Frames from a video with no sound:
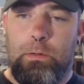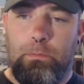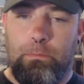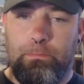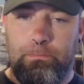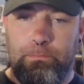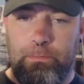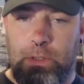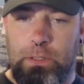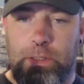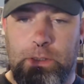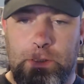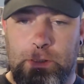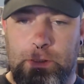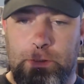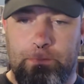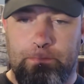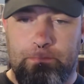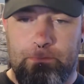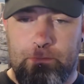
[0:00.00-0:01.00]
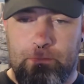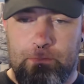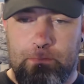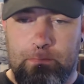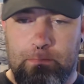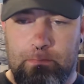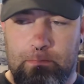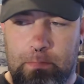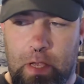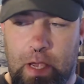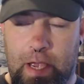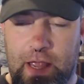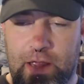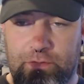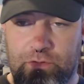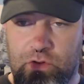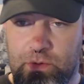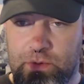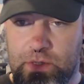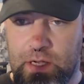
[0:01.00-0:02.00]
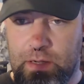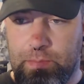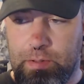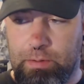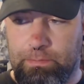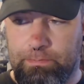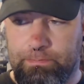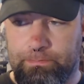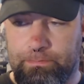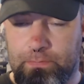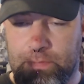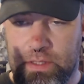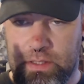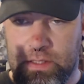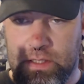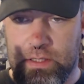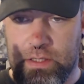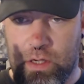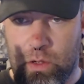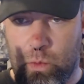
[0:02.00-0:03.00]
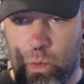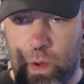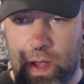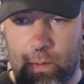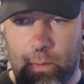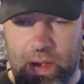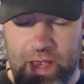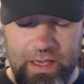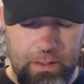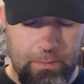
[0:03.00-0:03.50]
I have dripped up. This is a wet wick.